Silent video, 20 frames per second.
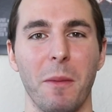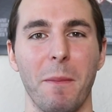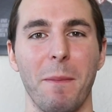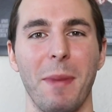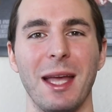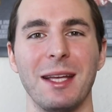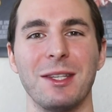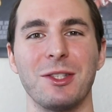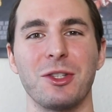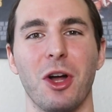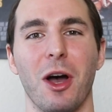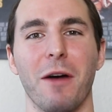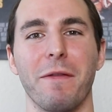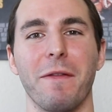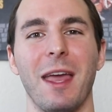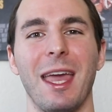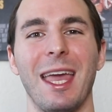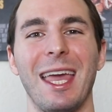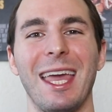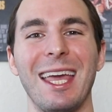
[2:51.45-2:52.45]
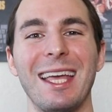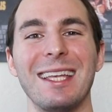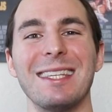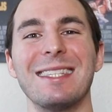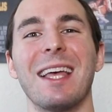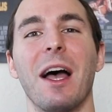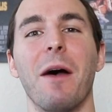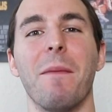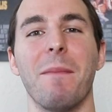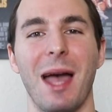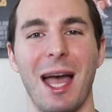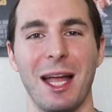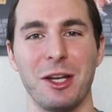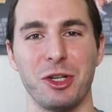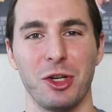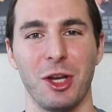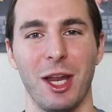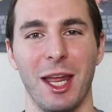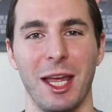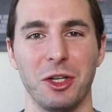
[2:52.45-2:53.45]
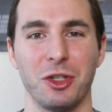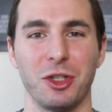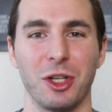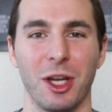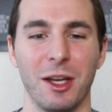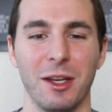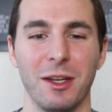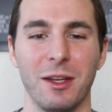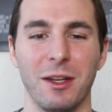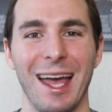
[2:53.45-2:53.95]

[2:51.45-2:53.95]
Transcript: based off his imagination.